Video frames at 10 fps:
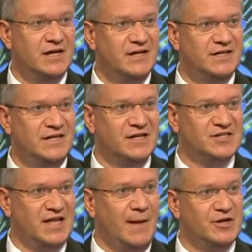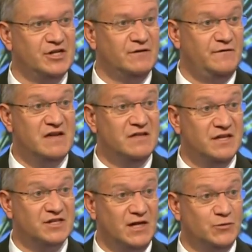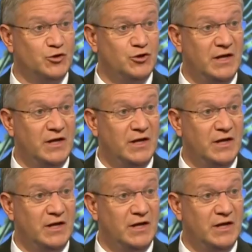the established faith of this country,